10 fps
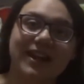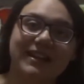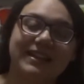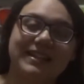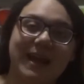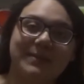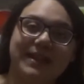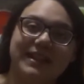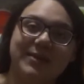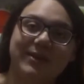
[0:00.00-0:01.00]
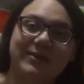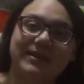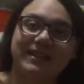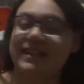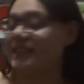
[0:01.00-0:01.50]
at the time that they were
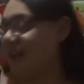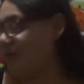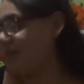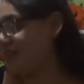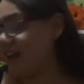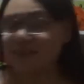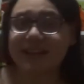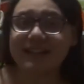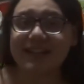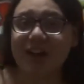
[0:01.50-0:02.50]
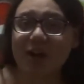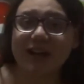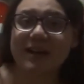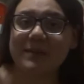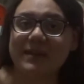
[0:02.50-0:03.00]
released. I was definitely not
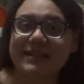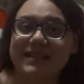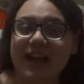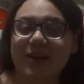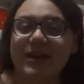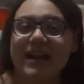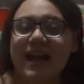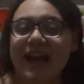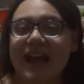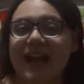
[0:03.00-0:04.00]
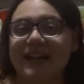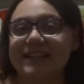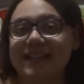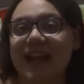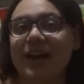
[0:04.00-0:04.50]
gonna miss out,
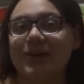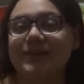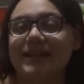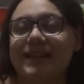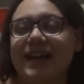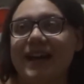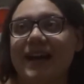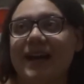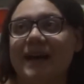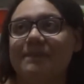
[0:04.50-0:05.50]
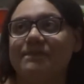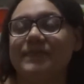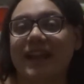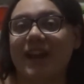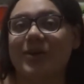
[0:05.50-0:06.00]
and now
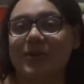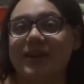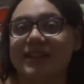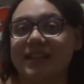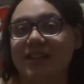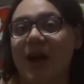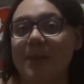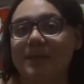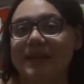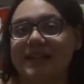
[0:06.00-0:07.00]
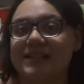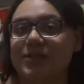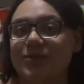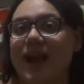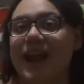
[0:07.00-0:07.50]
they are worth a lot because the
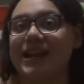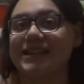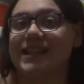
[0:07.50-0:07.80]
ride is